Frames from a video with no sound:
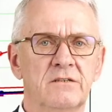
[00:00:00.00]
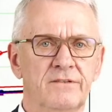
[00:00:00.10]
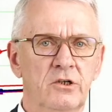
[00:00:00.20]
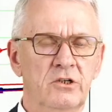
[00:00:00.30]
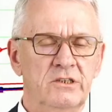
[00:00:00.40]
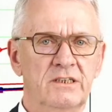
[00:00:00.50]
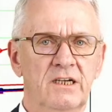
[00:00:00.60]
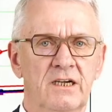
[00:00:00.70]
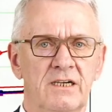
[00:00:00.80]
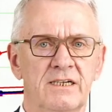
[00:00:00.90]
the
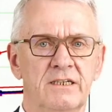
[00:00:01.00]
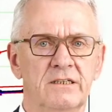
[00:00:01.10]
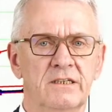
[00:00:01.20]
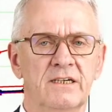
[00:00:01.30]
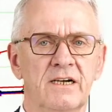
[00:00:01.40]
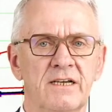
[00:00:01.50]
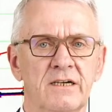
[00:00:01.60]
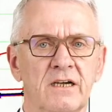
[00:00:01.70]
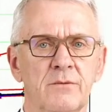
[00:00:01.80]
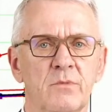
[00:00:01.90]
vertical line in the
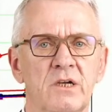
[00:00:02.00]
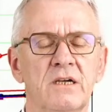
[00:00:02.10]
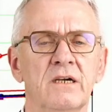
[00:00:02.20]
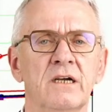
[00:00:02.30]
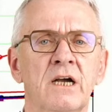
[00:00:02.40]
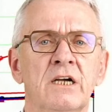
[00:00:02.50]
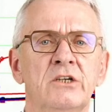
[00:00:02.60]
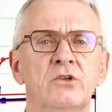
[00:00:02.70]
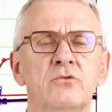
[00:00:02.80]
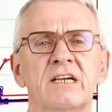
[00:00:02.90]
diagram here,
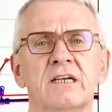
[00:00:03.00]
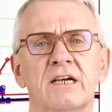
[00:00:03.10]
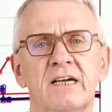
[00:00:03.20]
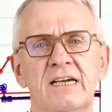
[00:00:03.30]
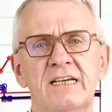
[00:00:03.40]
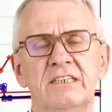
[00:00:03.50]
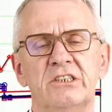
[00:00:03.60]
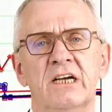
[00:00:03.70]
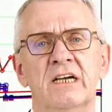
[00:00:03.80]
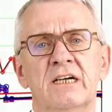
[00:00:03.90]
to
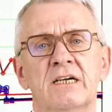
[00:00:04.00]
increase